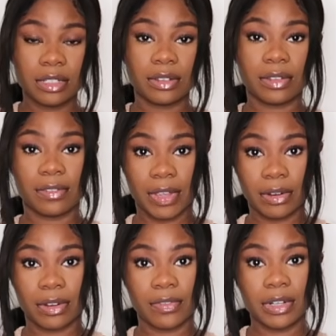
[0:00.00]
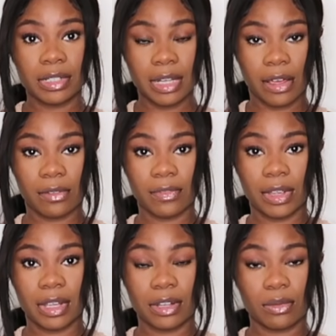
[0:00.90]
so the very first
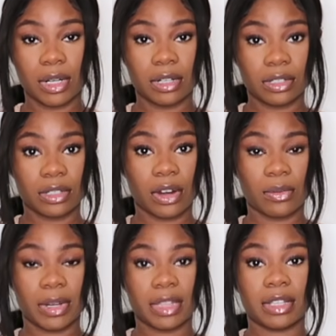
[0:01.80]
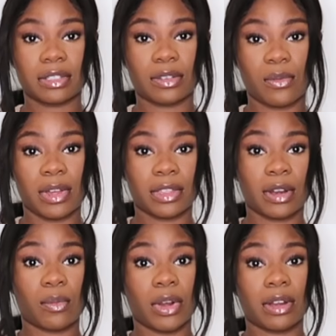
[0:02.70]
outfit we're going to start with is the one that
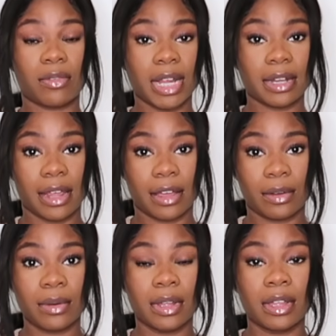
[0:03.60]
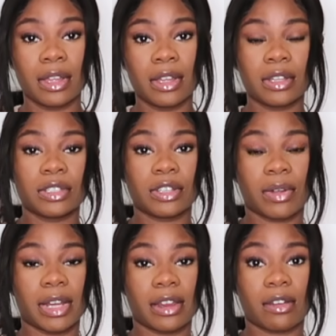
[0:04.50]
I'm wearing right now. So
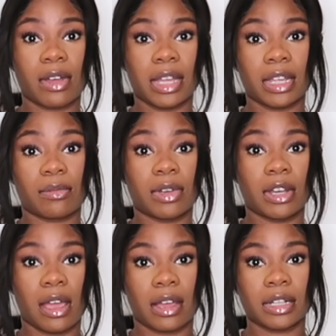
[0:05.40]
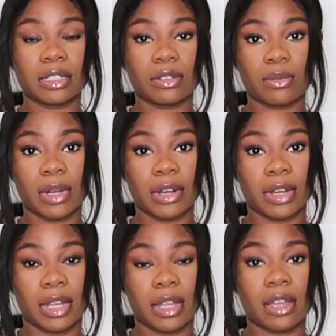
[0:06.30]
right now I am not
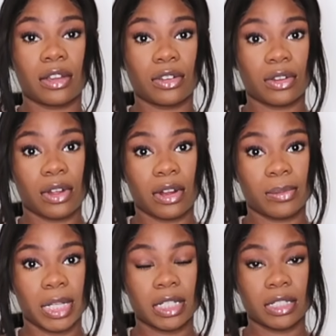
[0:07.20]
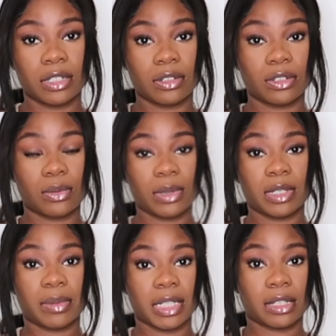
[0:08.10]
wearing undergarments
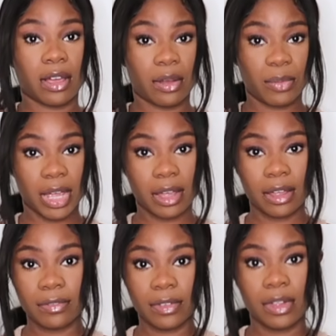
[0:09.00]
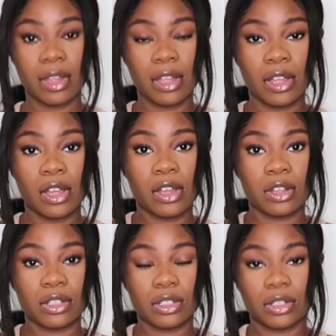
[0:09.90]
towards my top half.
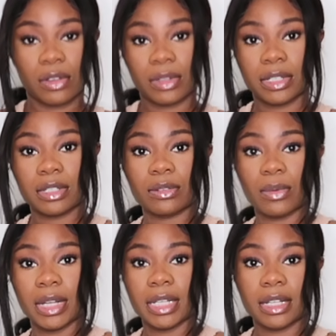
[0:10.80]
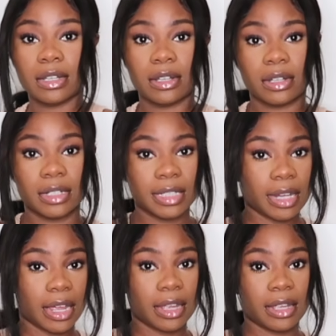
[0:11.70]
So this is what it looks
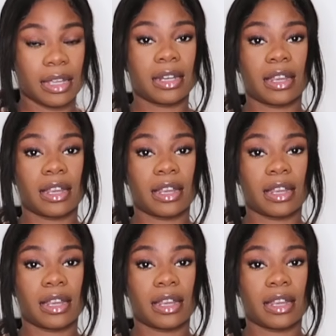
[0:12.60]
like, and